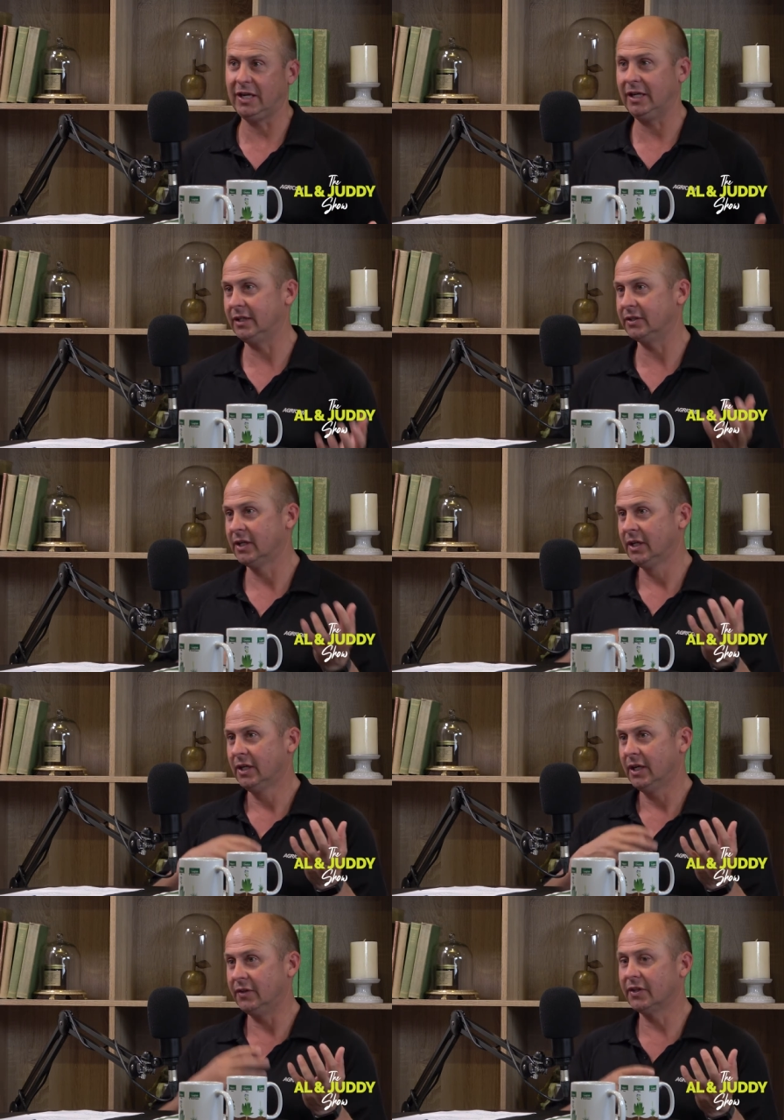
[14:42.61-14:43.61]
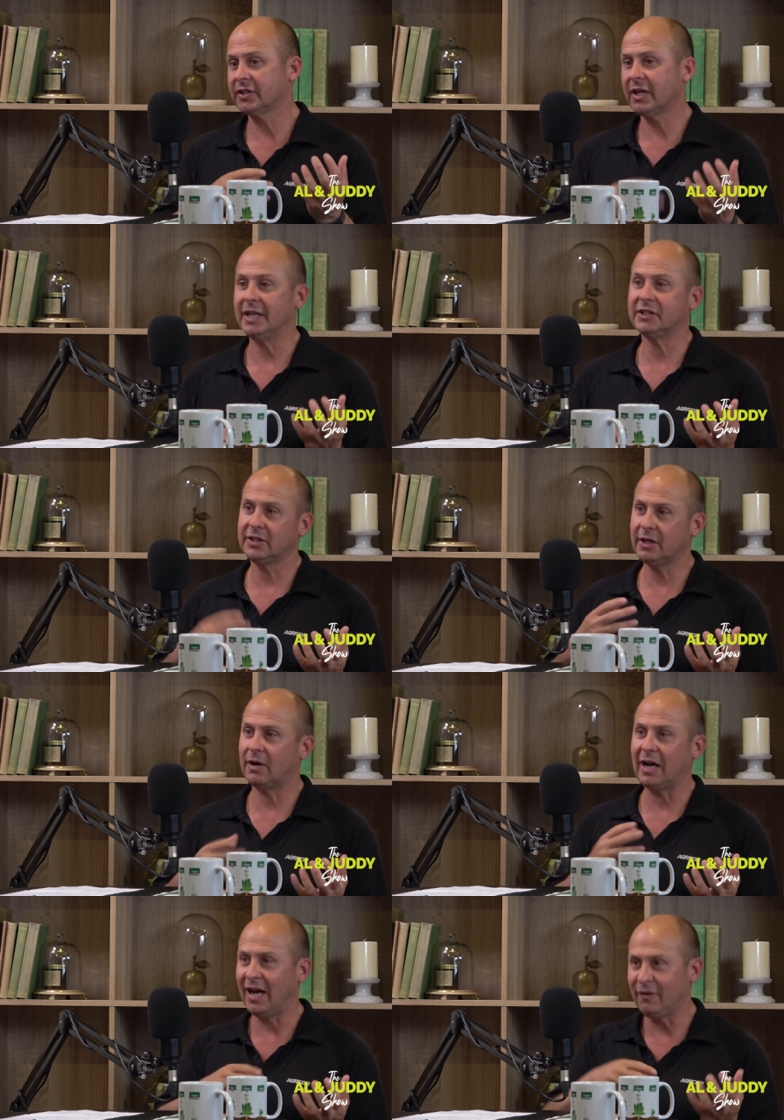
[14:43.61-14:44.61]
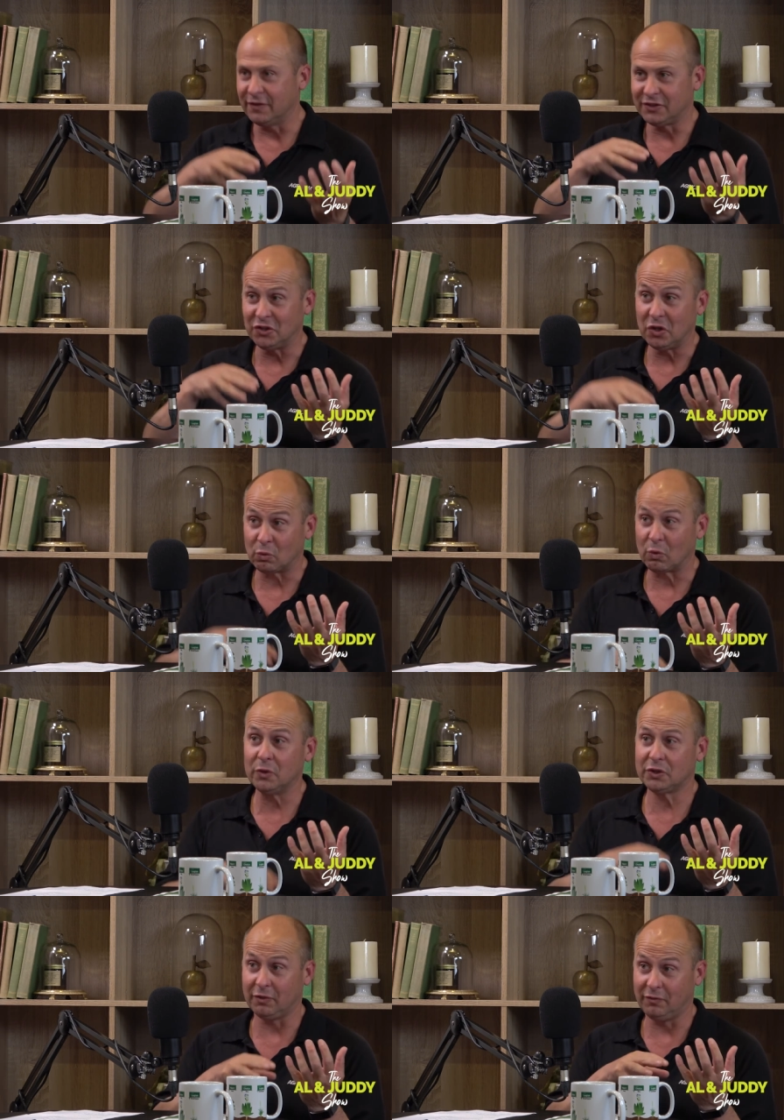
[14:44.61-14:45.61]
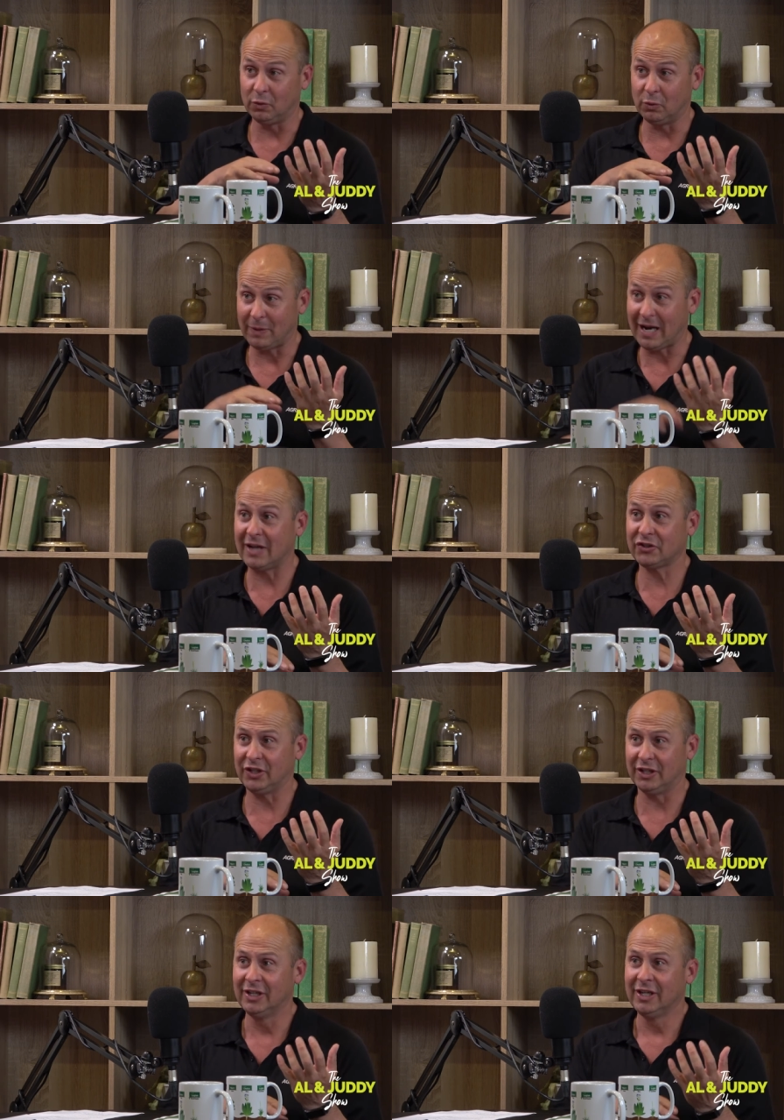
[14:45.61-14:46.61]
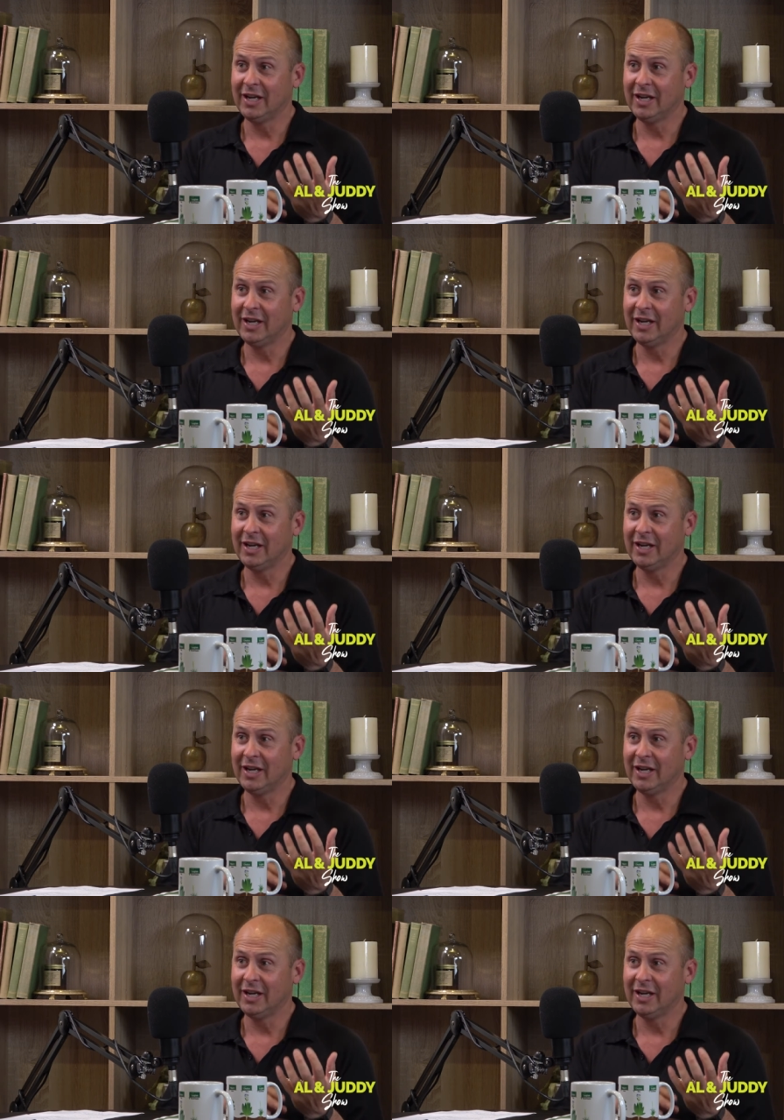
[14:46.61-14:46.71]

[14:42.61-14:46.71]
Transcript: And in this case, there are aphids in your roots of your pasture.